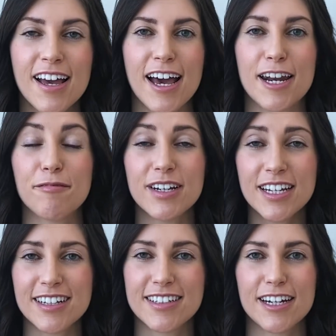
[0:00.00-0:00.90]
And I'm
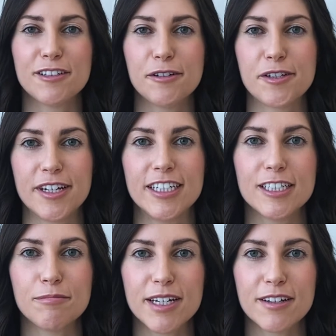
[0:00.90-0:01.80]
really excited to share
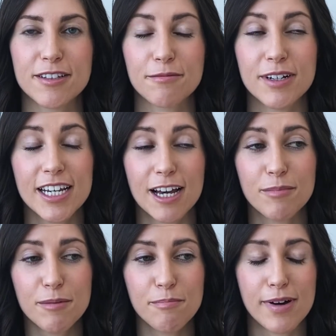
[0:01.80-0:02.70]
it because really I've
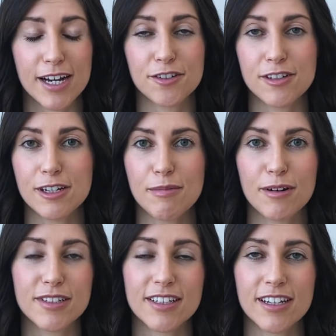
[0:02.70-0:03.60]
been passionate
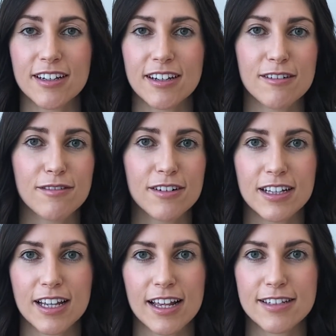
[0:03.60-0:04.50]
about skincare for the
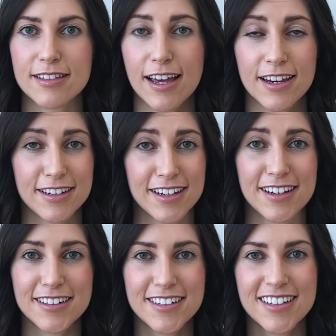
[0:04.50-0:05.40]
last 10
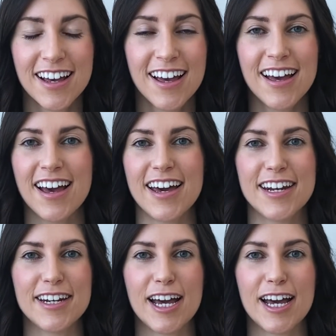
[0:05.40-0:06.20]
years. And